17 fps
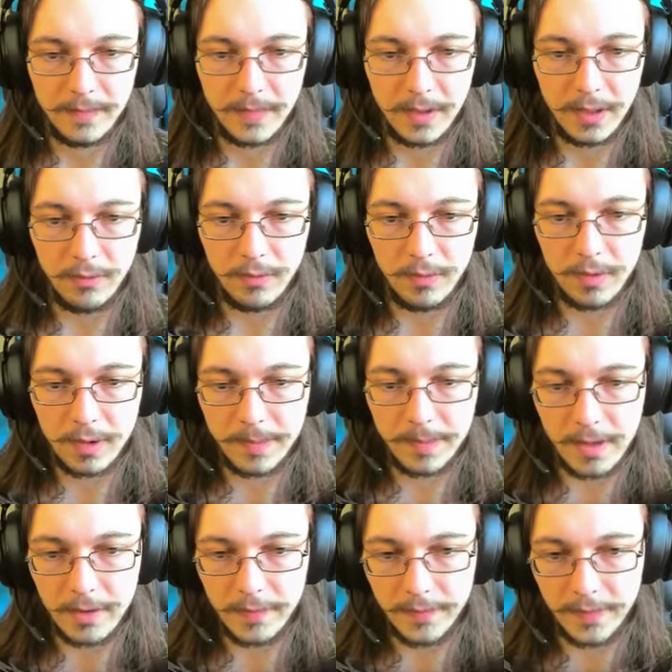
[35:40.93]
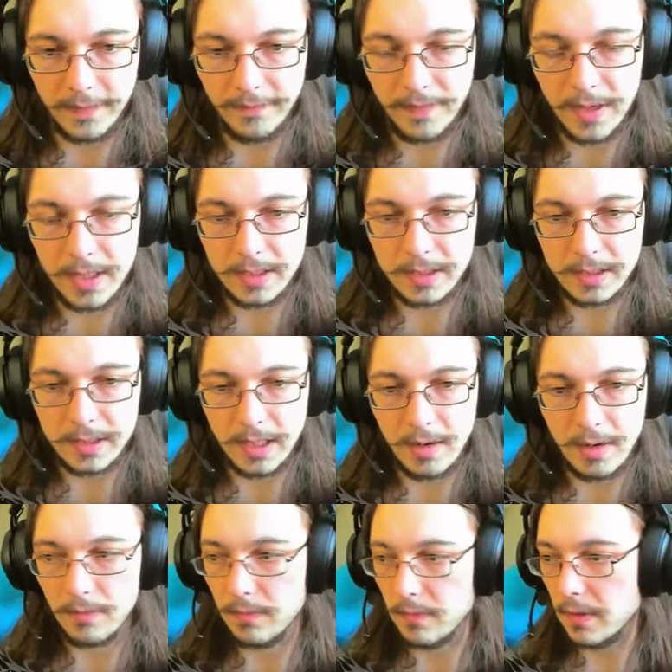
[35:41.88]
It would work better if they faced
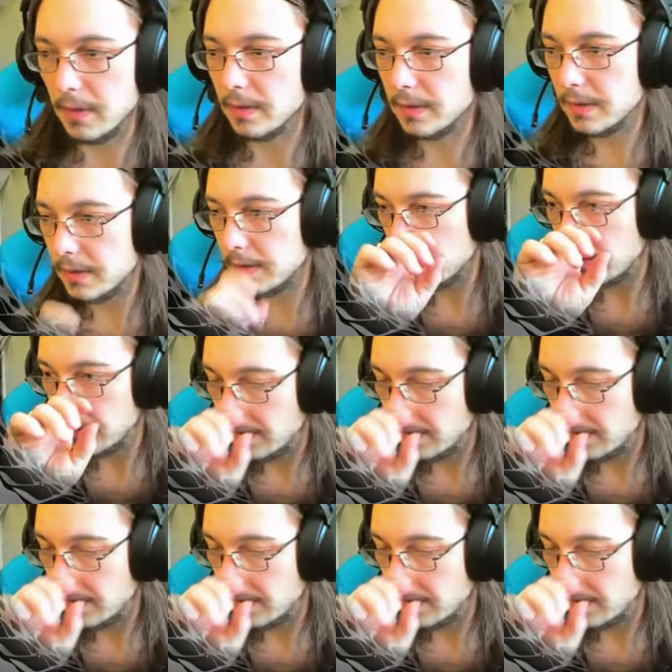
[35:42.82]
downwards.